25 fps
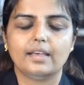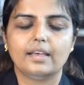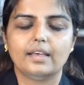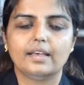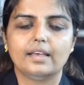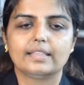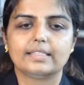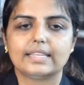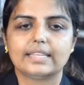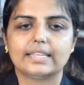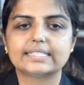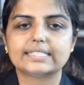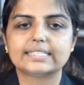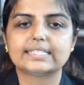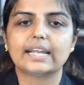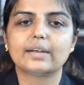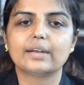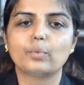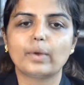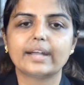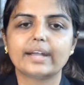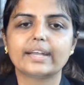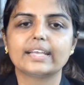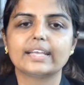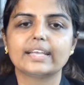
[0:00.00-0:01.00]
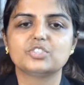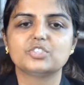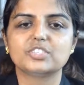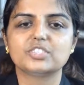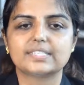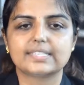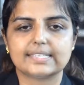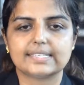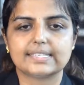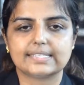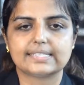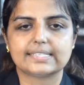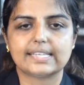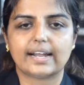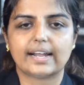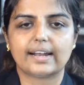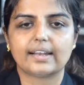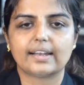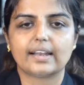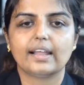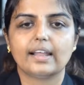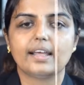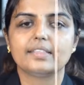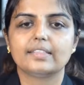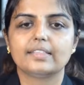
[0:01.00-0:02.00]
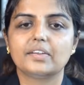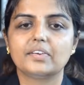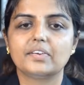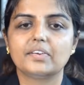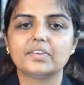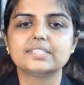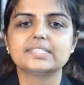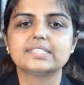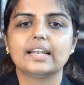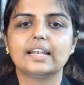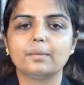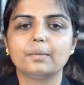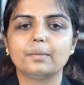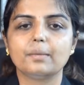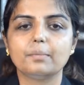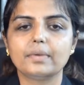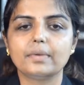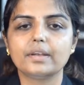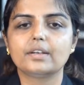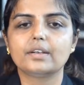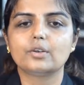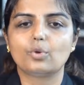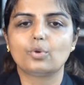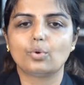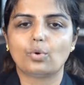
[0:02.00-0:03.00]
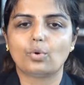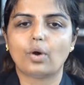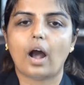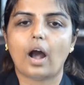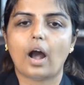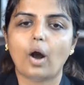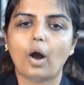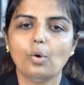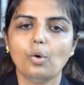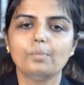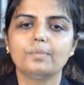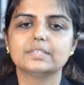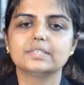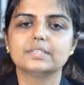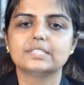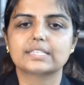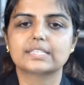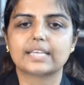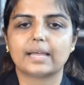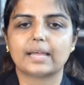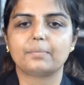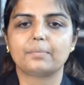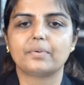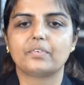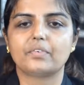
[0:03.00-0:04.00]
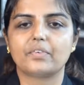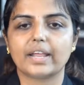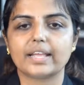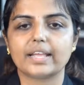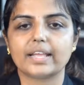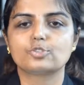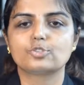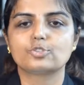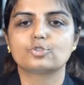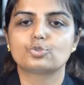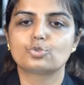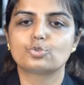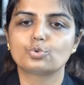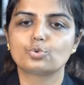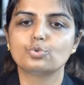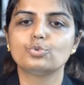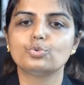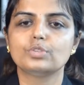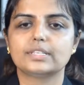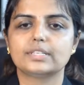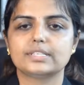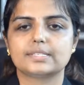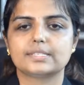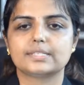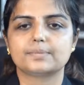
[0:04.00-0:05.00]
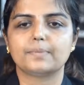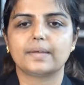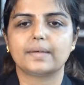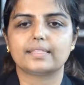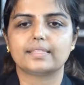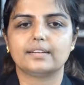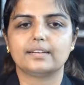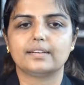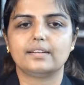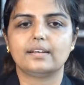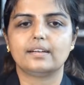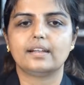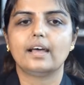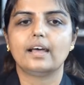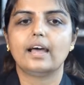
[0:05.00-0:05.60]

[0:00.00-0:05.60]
The disadvantages is that there is a limit to how much can be raised through this method,